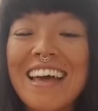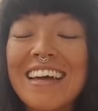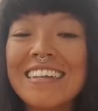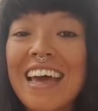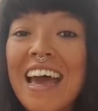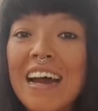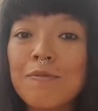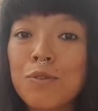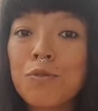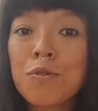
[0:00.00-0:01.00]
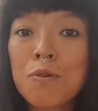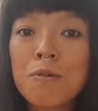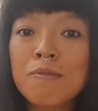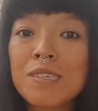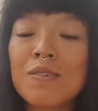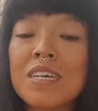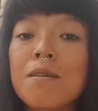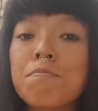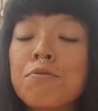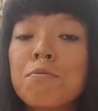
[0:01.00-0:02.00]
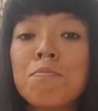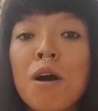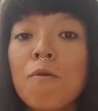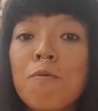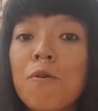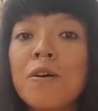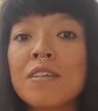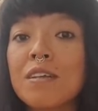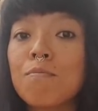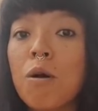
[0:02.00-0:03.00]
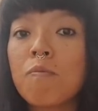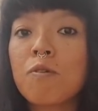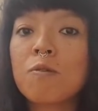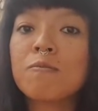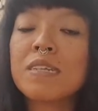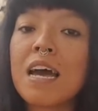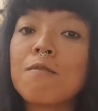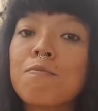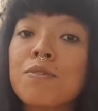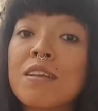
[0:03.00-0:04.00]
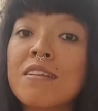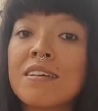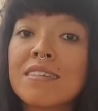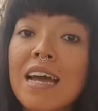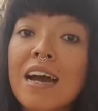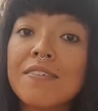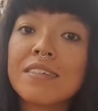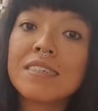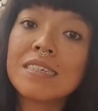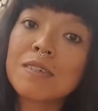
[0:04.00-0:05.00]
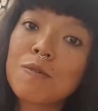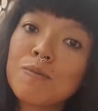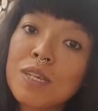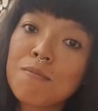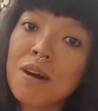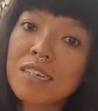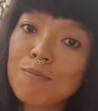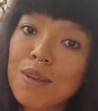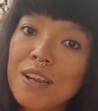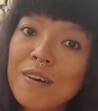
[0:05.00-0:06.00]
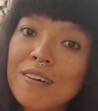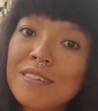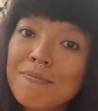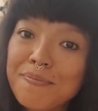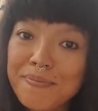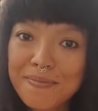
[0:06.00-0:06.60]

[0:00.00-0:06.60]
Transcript: And I have two groups. You can put more vote in both groups. I will put the link down in the description box below.